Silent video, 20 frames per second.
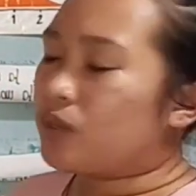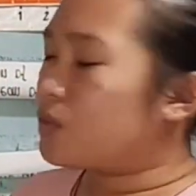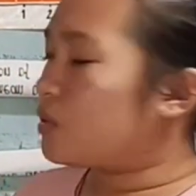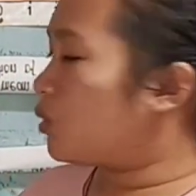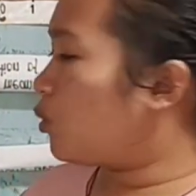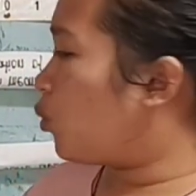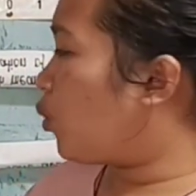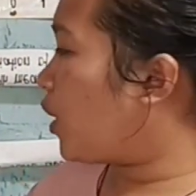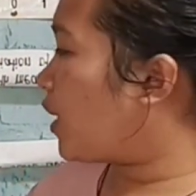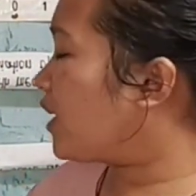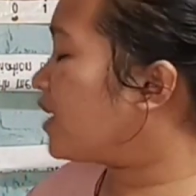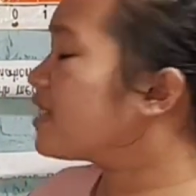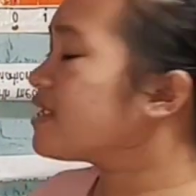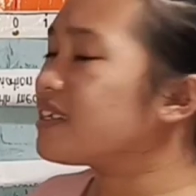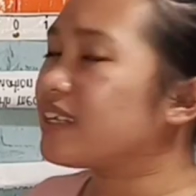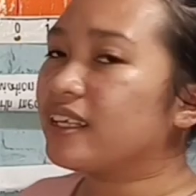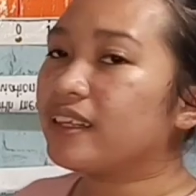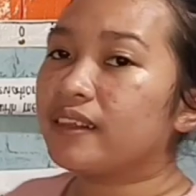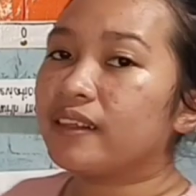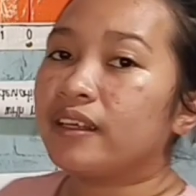So why
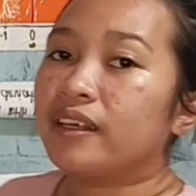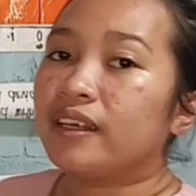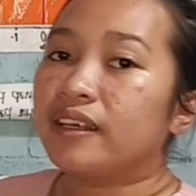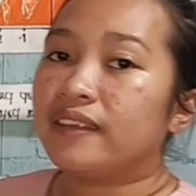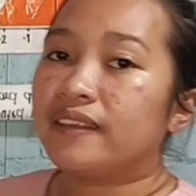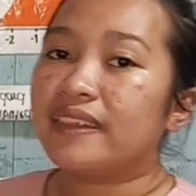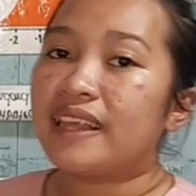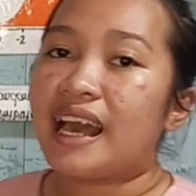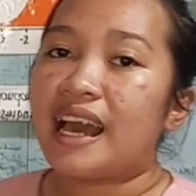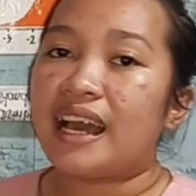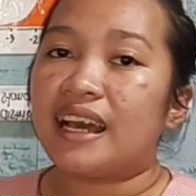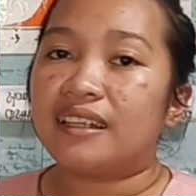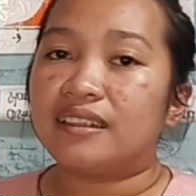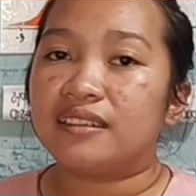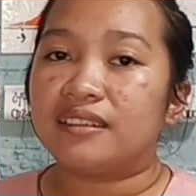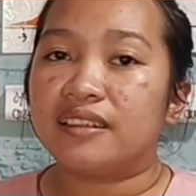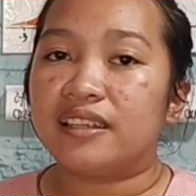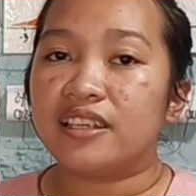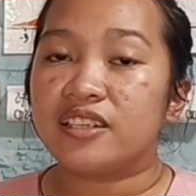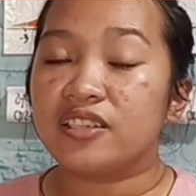is it
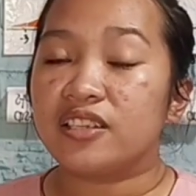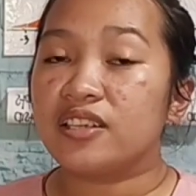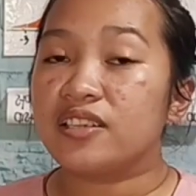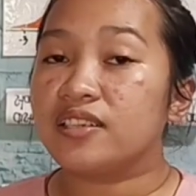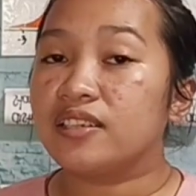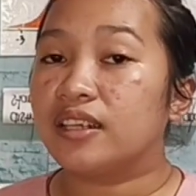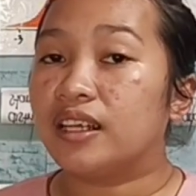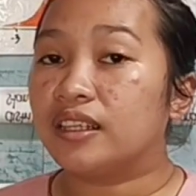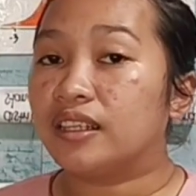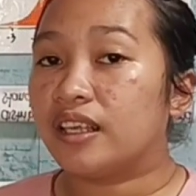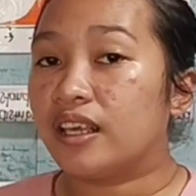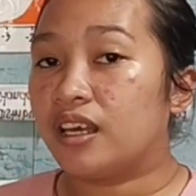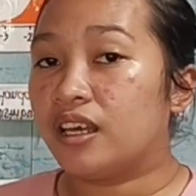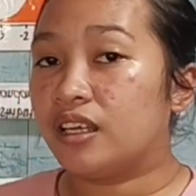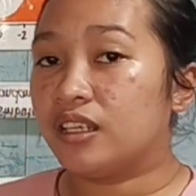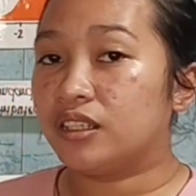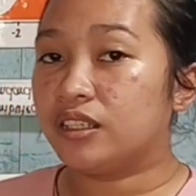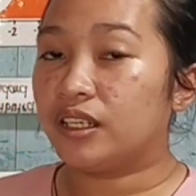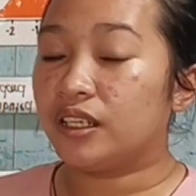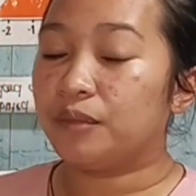that this is not
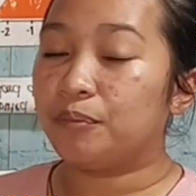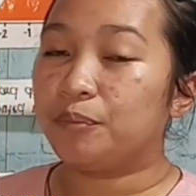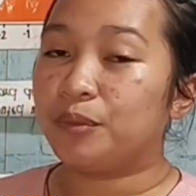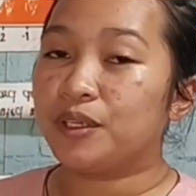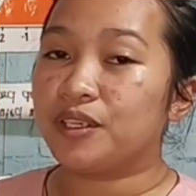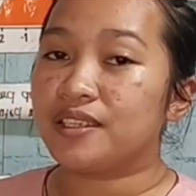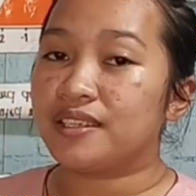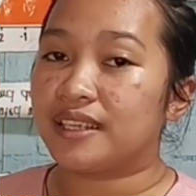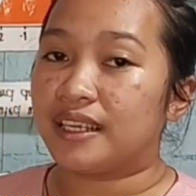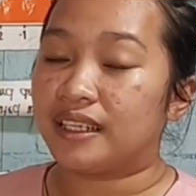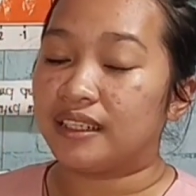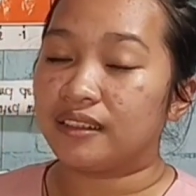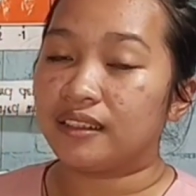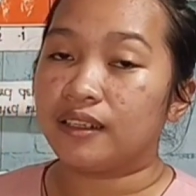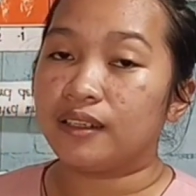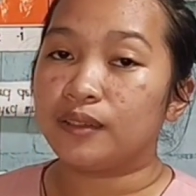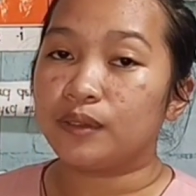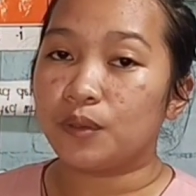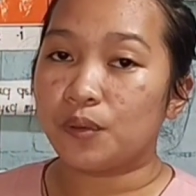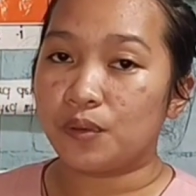
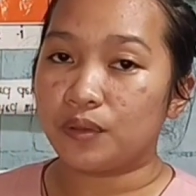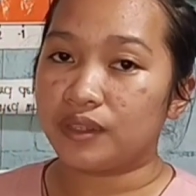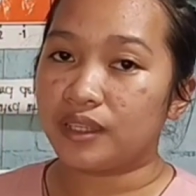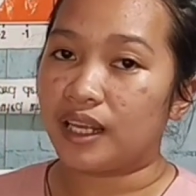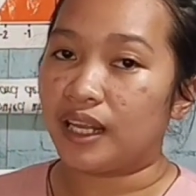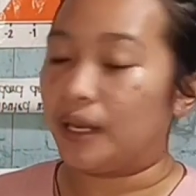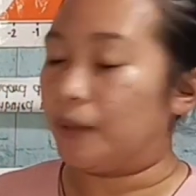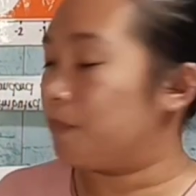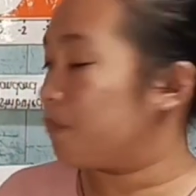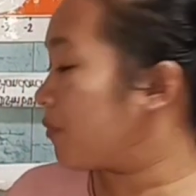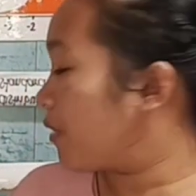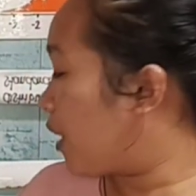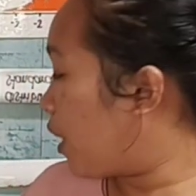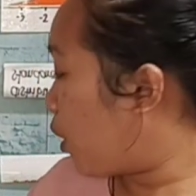100% total?